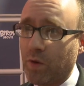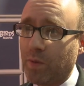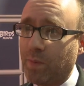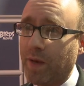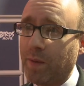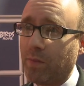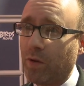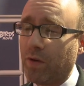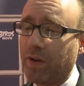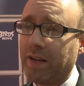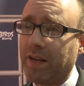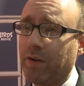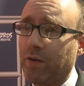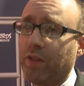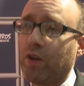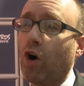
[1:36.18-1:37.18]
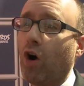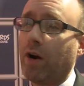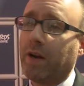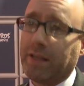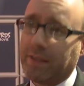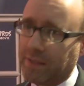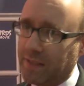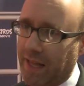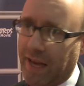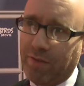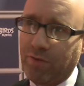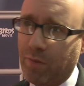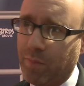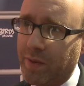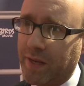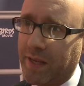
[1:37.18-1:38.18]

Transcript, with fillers: with people and hear the audience laugh from